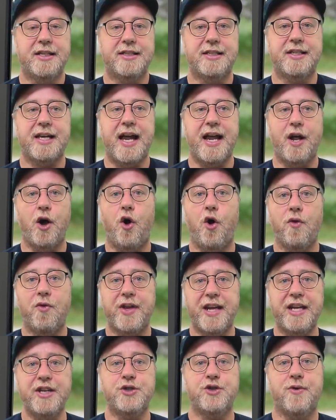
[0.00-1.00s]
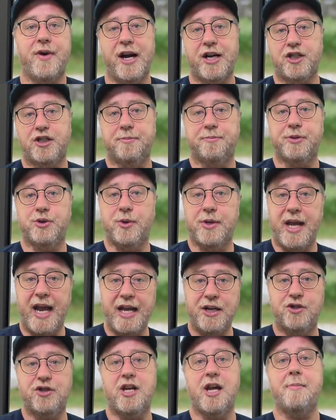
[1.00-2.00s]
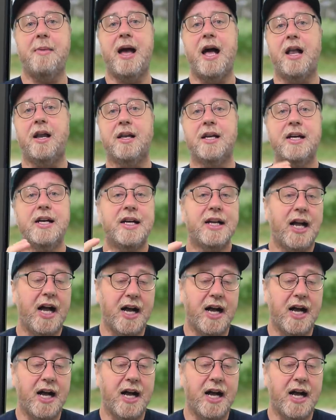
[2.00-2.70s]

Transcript: today on the interaction between H T M L,